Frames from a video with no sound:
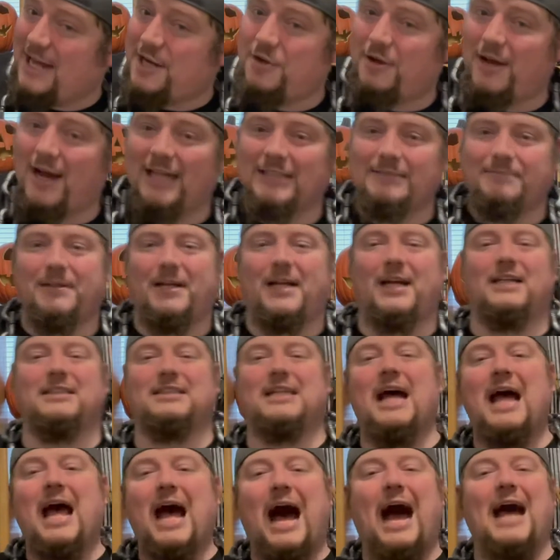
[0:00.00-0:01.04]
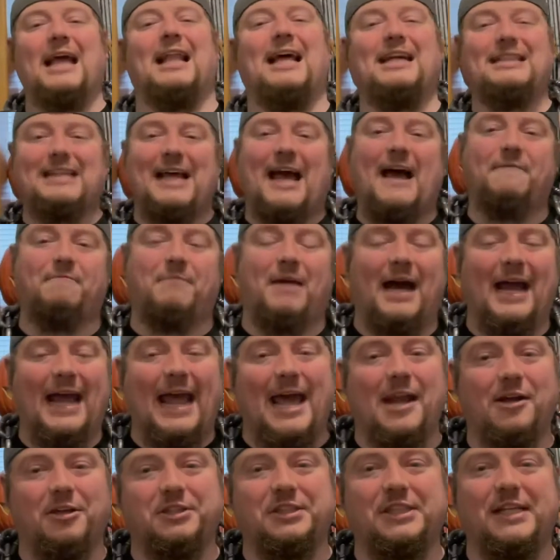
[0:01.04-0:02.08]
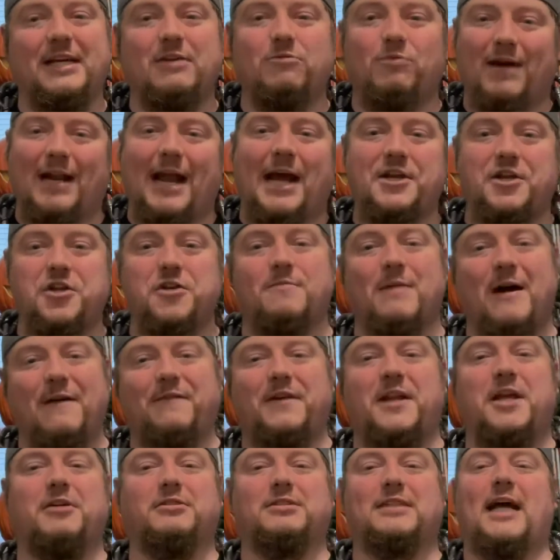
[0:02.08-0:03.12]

you guys, because I like to have my energy when I do my videos.